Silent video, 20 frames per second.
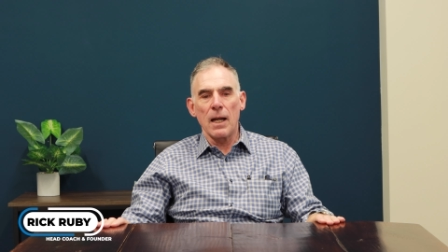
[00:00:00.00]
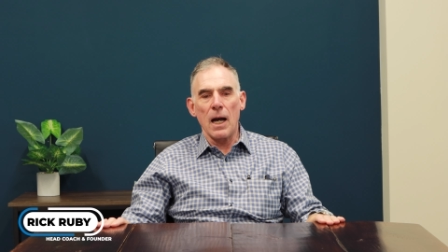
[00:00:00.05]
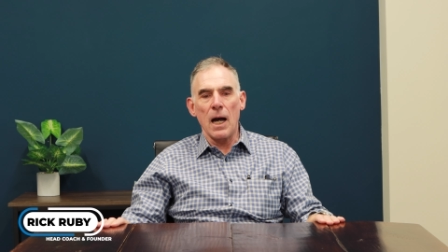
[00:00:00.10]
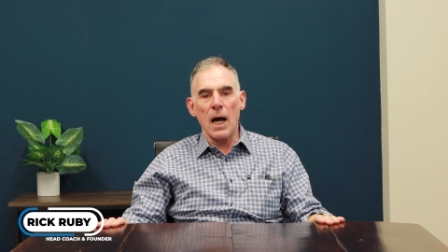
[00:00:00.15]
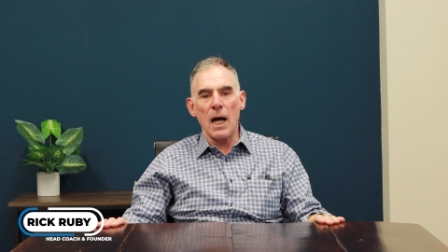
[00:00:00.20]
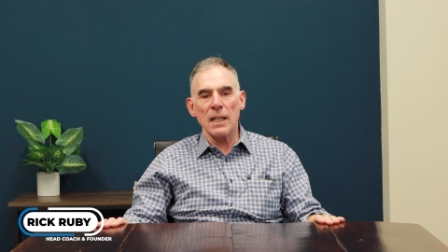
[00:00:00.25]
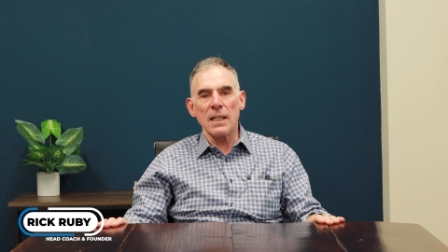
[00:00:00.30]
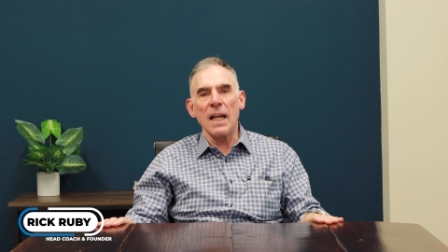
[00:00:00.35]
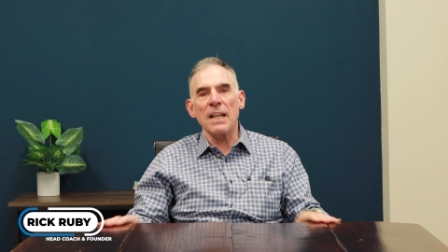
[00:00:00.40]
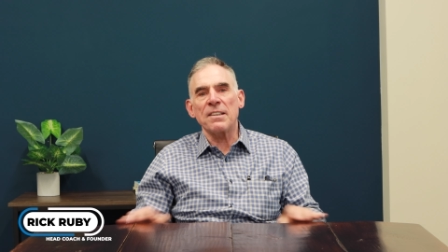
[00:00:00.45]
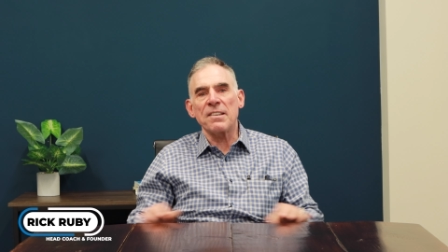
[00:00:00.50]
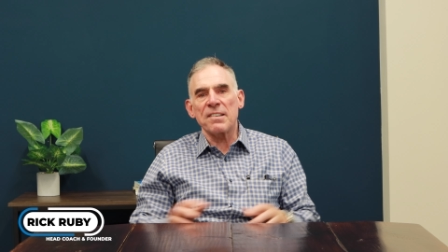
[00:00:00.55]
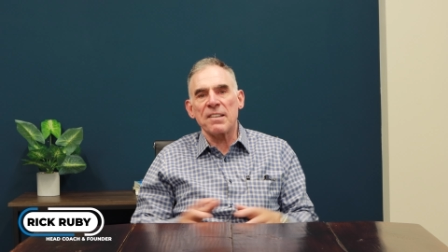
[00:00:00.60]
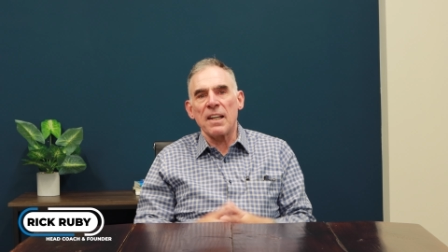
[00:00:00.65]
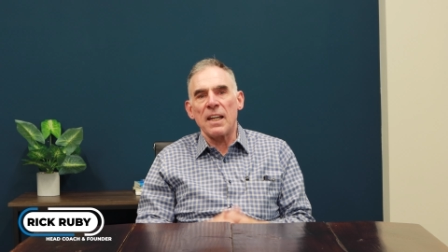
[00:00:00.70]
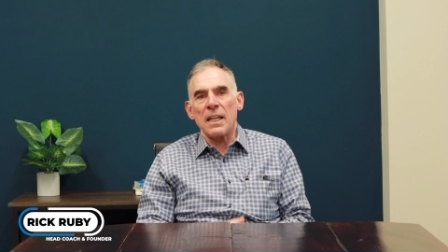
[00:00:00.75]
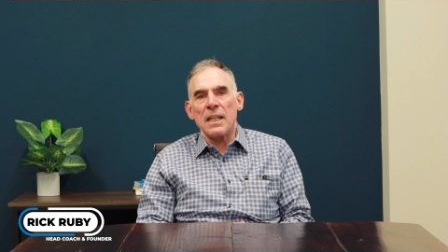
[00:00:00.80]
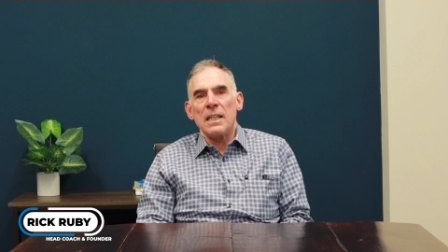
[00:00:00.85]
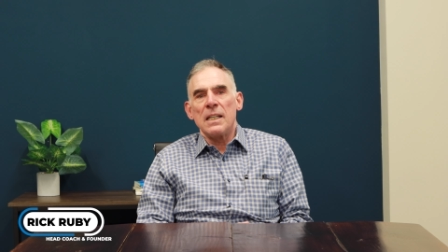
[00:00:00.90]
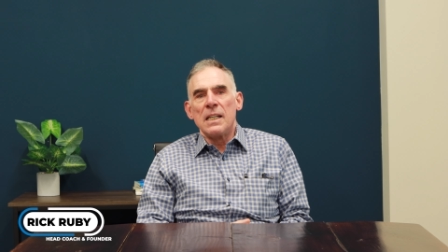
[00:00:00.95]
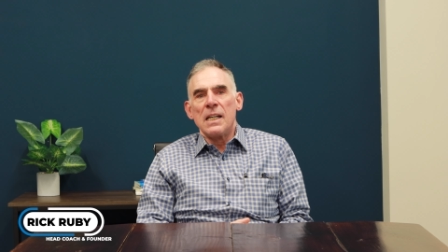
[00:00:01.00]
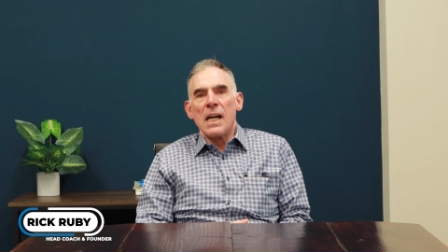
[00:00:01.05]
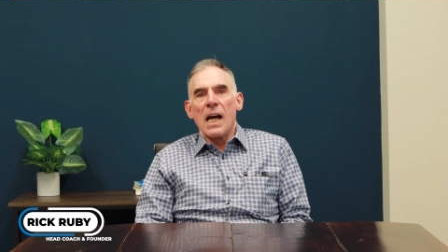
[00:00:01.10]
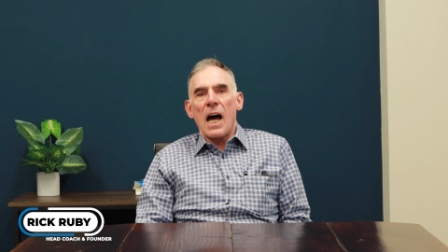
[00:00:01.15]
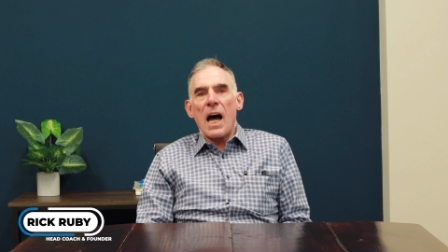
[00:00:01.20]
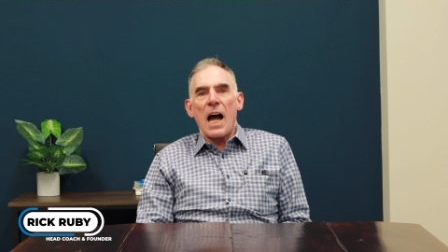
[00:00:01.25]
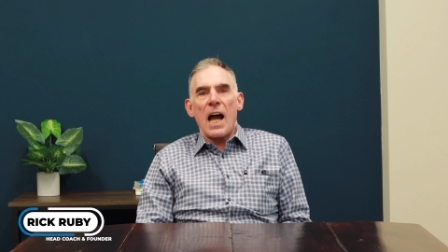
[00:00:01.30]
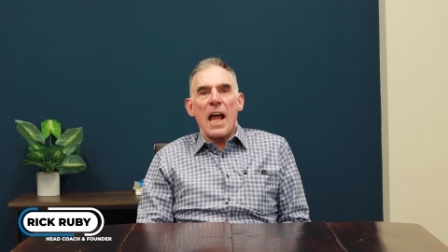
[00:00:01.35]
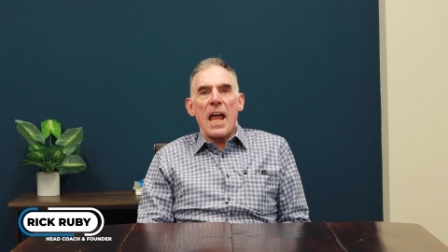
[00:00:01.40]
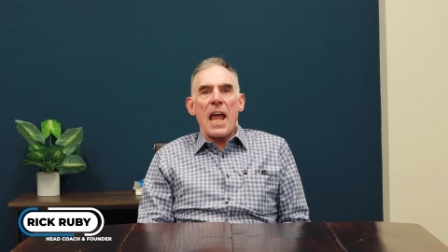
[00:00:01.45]
Uh, let's see.
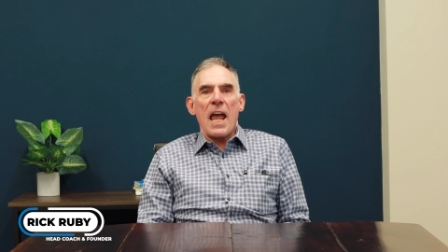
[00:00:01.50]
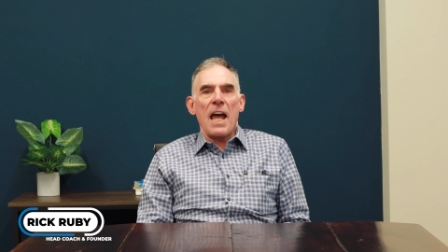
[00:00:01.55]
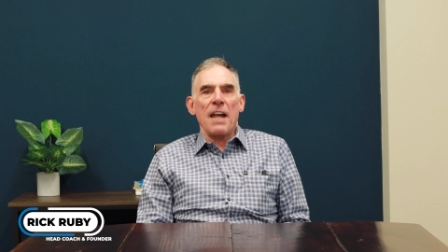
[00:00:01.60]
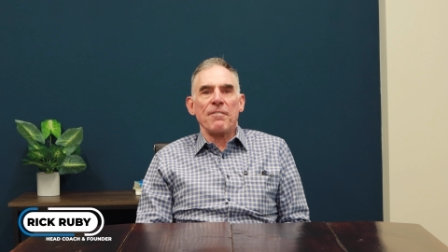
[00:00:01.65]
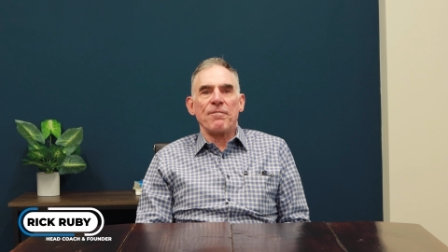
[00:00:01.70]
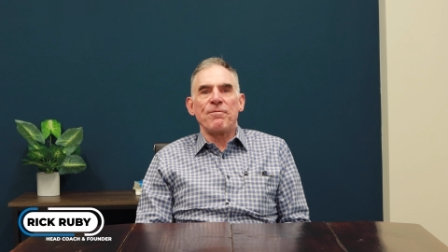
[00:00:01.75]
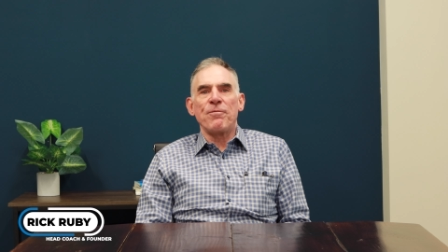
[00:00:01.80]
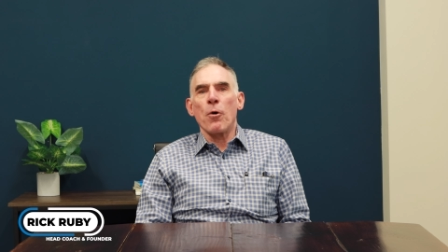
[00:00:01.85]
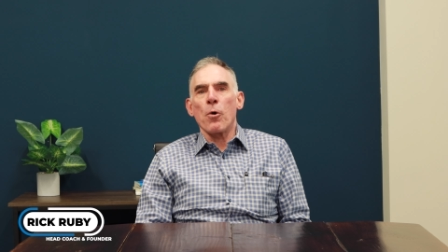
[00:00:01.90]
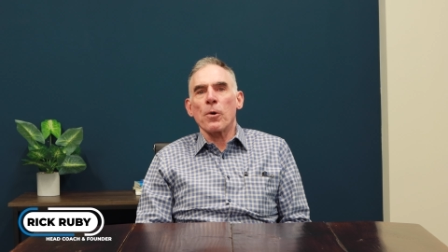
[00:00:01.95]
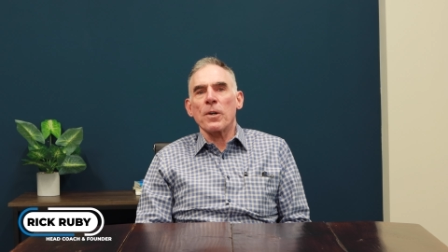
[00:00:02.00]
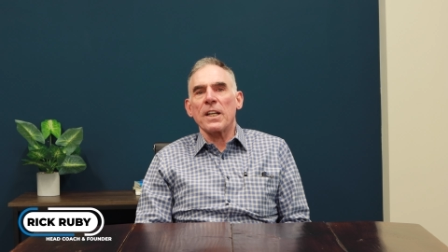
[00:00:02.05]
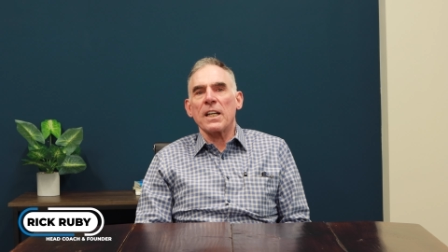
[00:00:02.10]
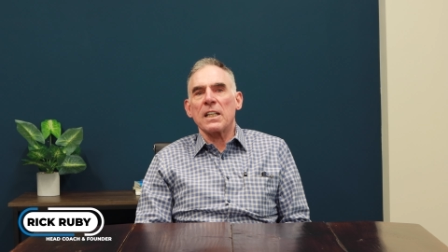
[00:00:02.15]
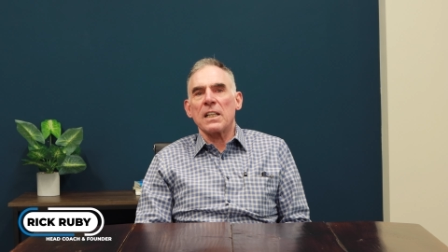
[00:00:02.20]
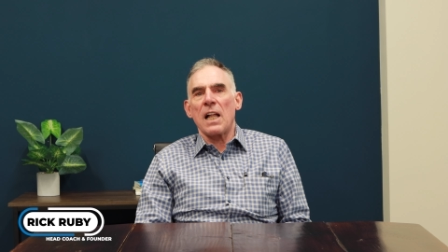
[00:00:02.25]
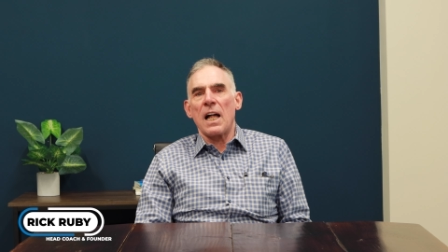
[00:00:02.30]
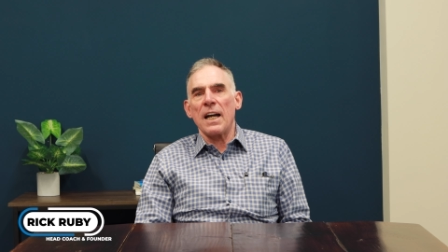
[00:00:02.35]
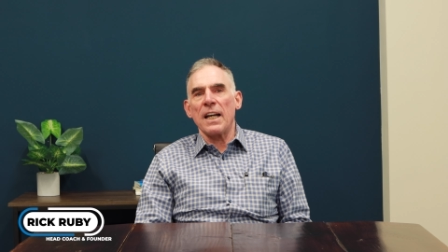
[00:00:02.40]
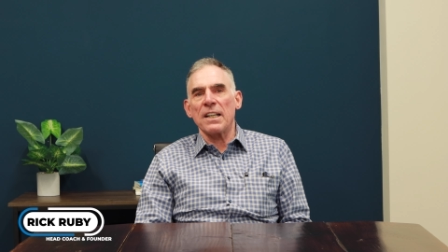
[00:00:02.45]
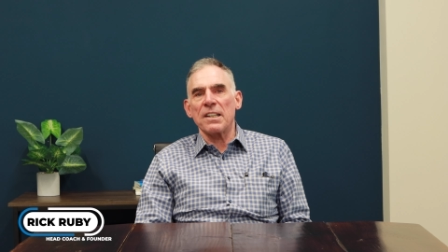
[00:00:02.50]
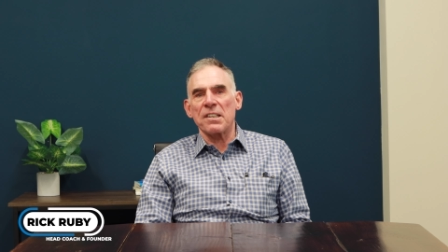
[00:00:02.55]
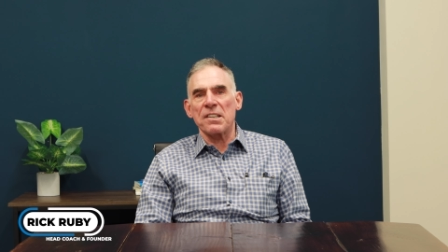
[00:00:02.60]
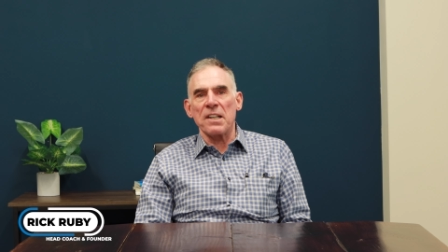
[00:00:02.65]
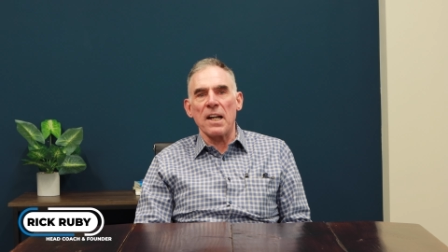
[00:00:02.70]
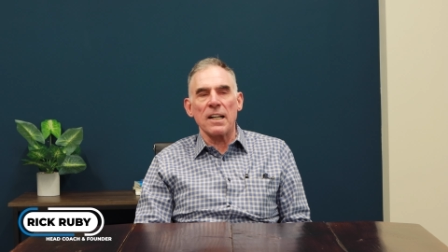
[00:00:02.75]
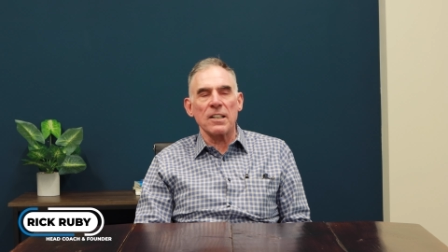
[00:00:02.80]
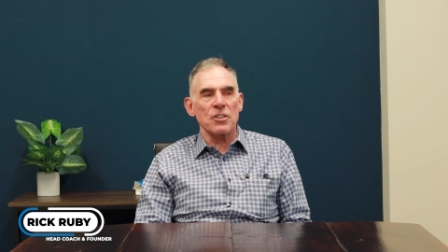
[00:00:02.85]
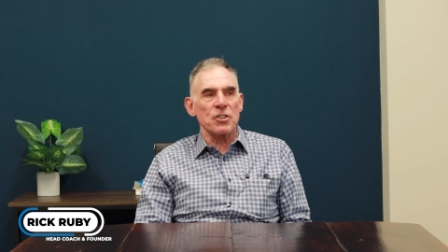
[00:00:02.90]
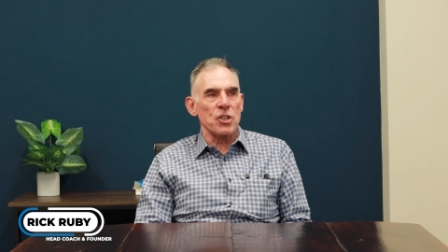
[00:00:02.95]
I had 40
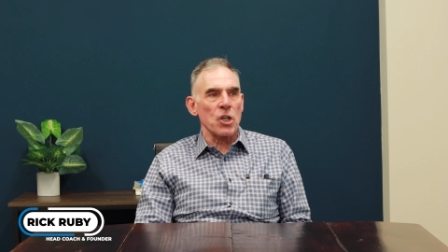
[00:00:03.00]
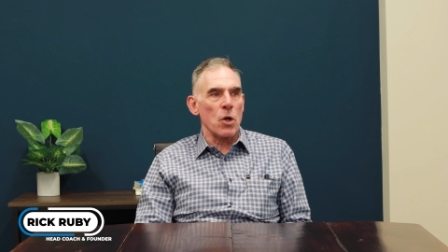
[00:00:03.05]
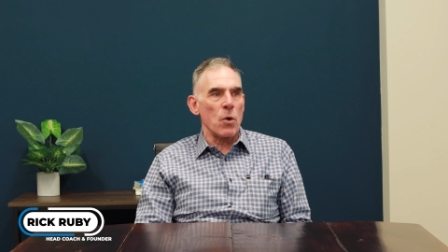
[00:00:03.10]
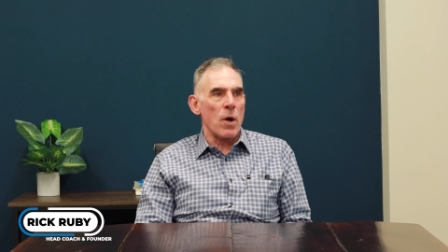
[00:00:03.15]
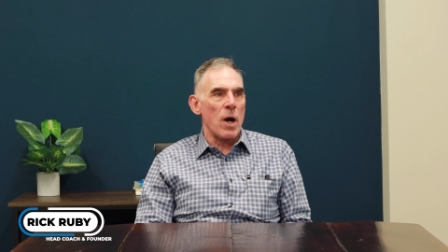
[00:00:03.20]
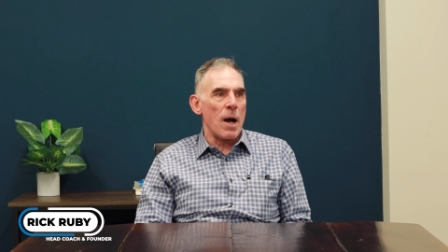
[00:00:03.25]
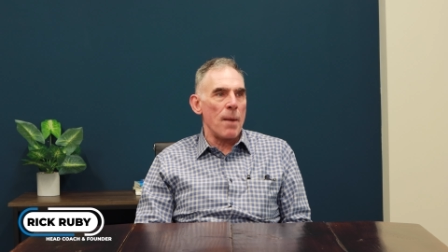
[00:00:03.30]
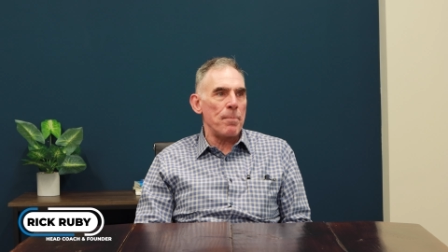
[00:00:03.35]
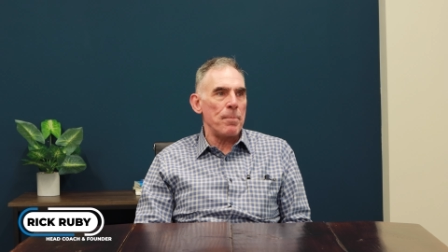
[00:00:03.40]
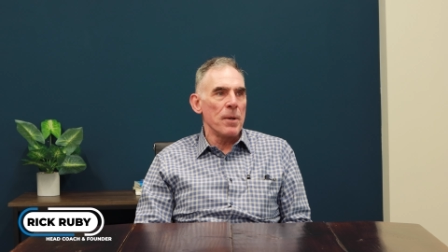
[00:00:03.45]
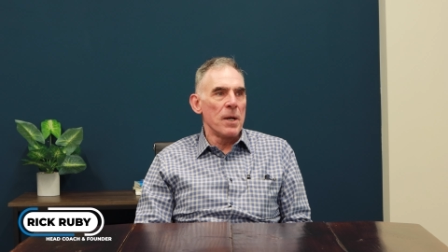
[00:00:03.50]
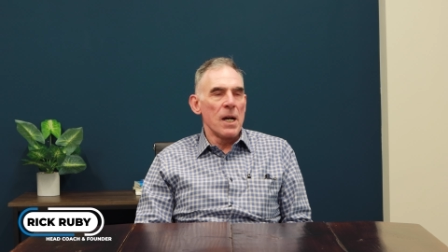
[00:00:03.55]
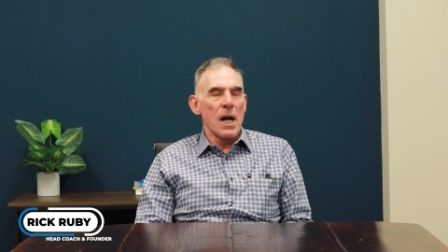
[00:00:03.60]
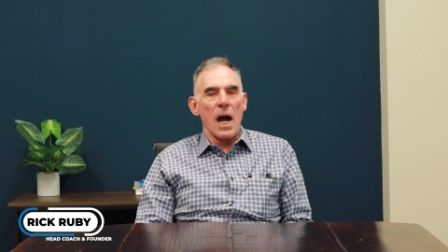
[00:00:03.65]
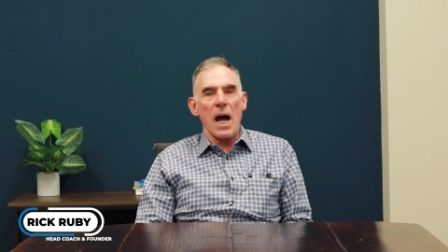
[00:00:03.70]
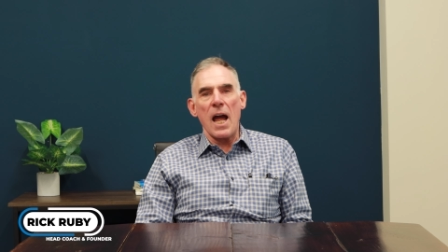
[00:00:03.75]
clients not show up.